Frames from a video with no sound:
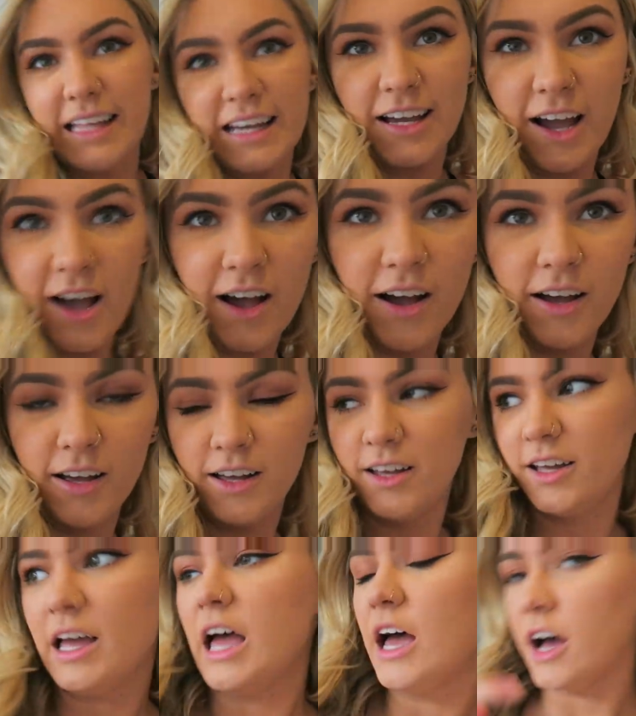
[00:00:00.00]
like a
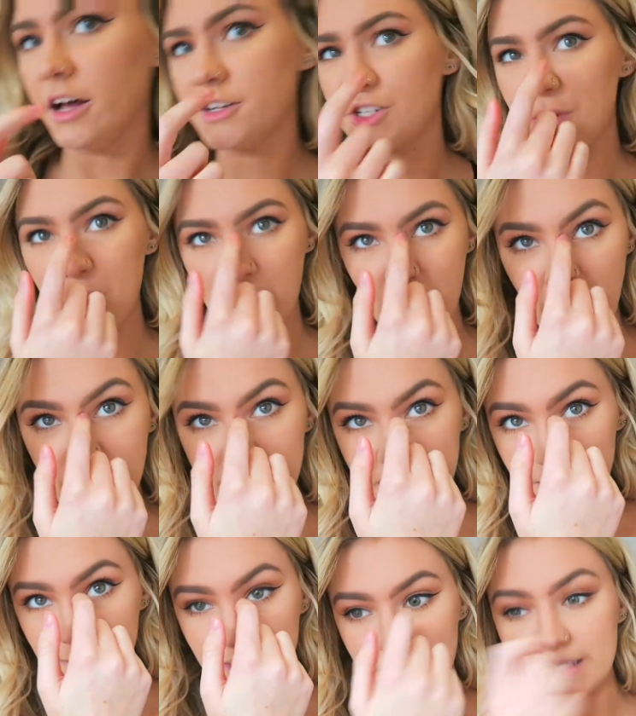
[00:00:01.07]
underwear
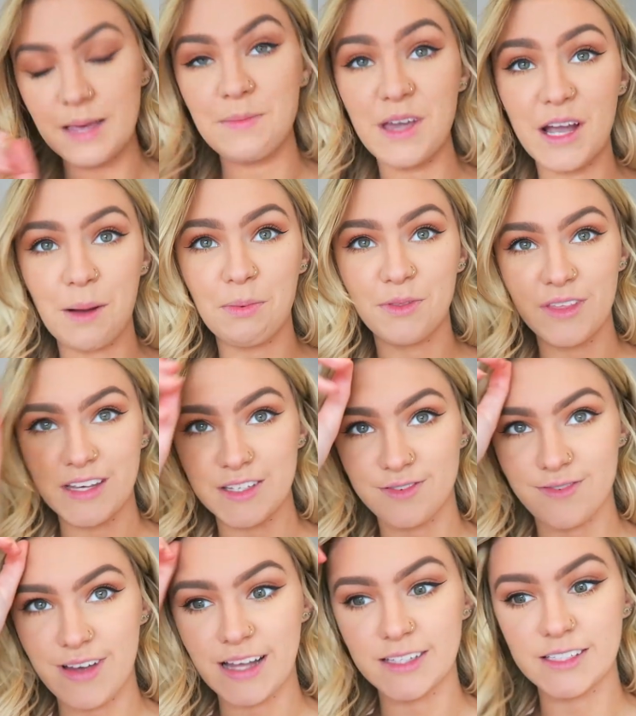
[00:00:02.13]
item. They sent me a couple things
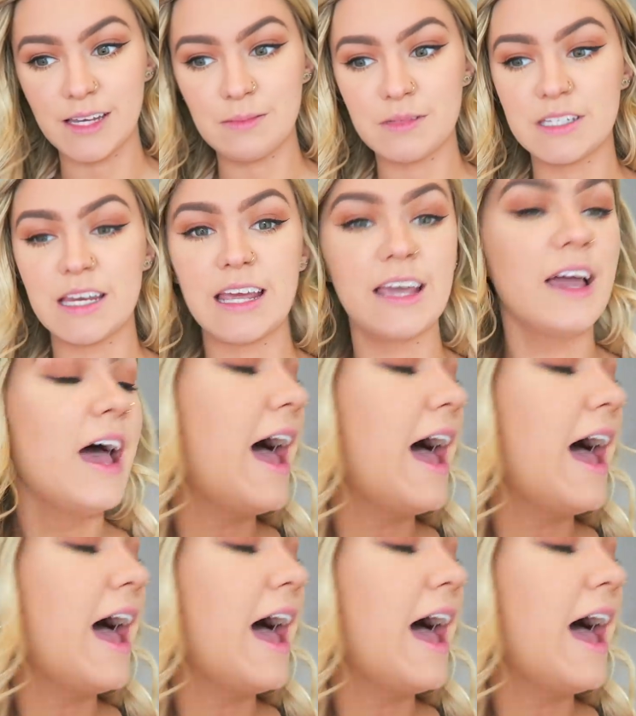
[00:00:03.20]
for Valentine's Day